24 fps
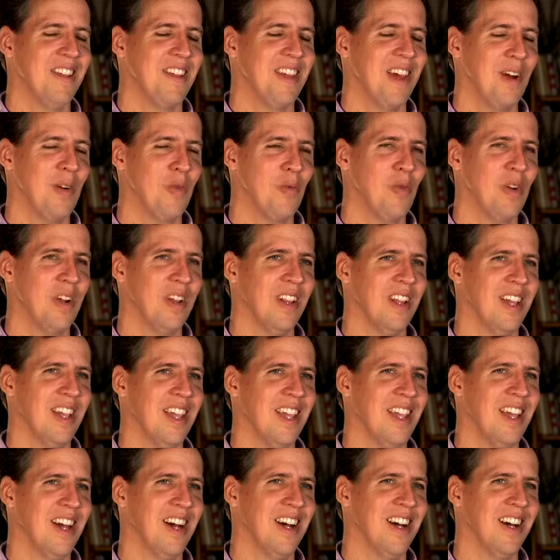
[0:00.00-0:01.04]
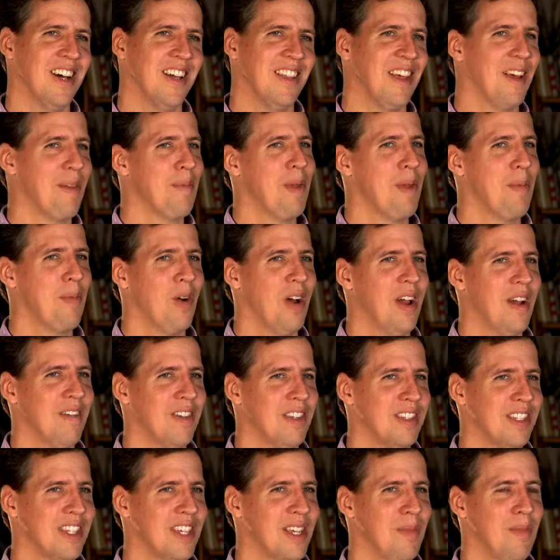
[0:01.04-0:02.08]
that really, uh, that people
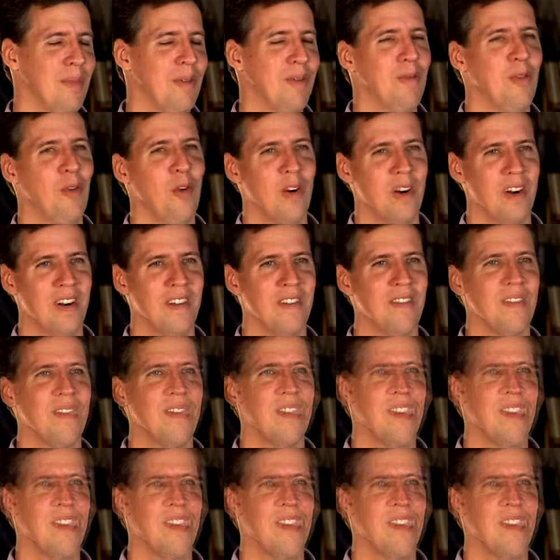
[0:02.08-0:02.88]
haven't seen before.